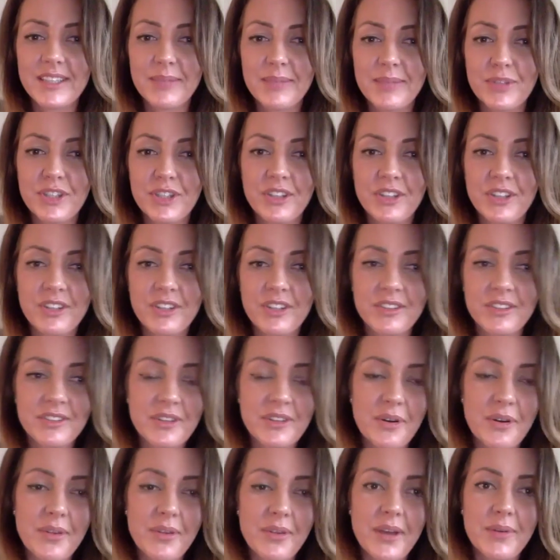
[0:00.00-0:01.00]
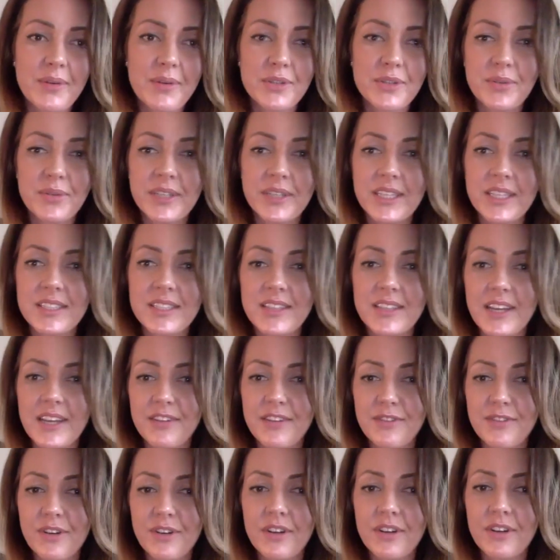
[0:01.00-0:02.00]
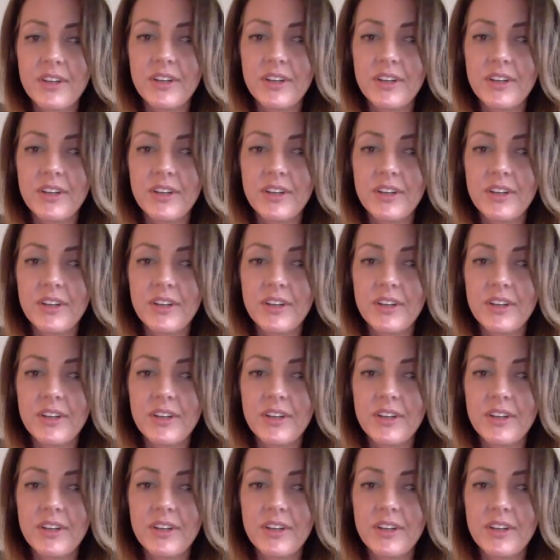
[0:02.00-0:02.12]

I'm sure. So that was really insightful.